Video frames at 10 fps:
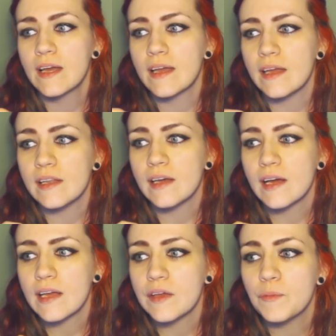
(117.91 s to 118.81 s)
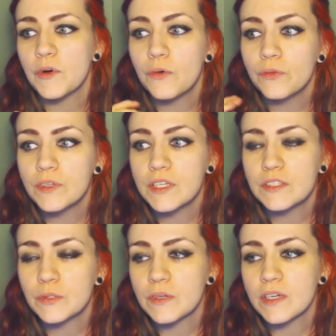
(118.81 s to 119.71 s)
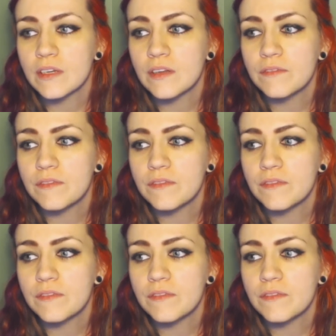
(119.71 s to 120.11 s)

And I am only doing